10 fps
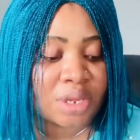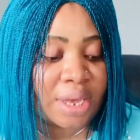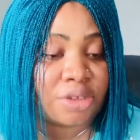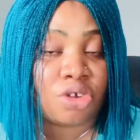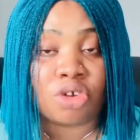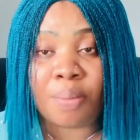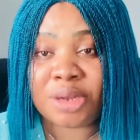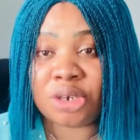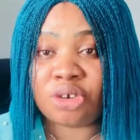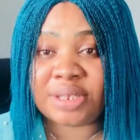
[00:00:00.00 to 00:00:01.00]
get your normal
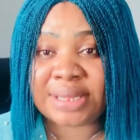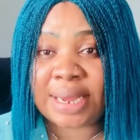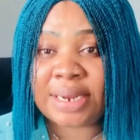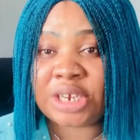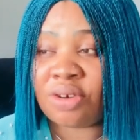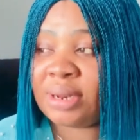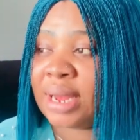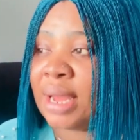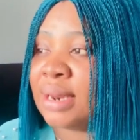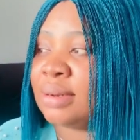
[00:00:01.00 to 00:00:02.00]
just tiny charcoal that
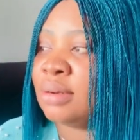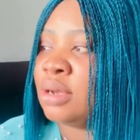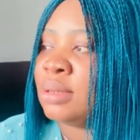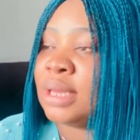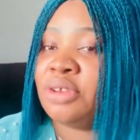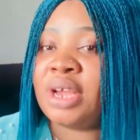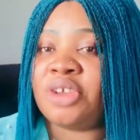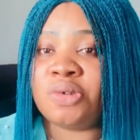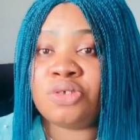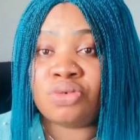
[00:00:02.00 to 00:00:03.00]
can that you can
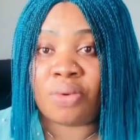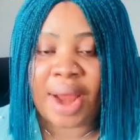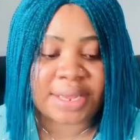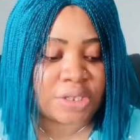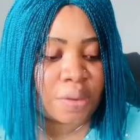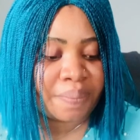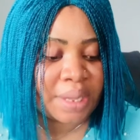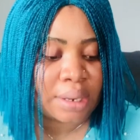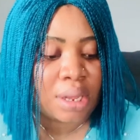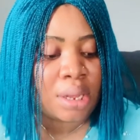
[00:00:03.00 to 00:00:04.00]
use to write something